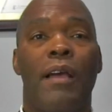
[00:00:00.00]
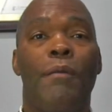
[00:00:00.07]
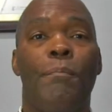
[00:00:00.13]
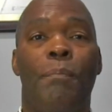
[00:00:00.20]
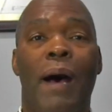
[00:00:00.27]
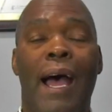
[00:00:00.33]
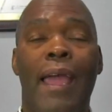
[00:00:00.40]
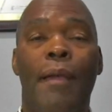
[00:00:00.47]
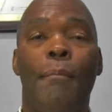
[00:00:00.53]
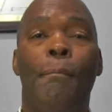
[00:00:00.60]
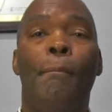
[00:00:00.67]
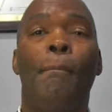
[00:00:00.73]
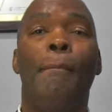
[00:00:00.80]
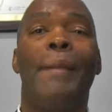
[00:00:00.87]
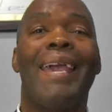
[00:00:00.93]
by
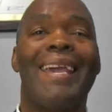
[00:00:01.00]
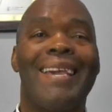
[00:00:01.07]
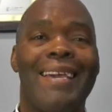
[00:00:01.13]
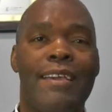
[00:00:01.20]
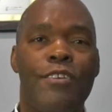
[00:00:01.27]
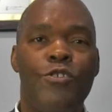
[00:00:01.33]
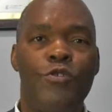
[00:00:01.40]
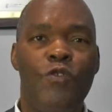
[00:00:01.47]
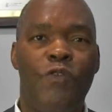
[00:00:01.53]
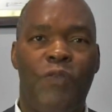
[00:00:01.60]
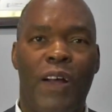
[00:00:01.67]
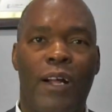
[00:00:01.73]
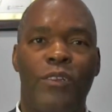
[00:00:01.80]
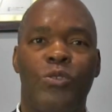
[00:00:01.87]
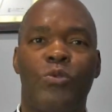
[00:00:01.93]
making you
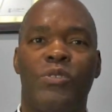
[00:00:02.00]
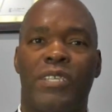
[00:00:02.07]
file two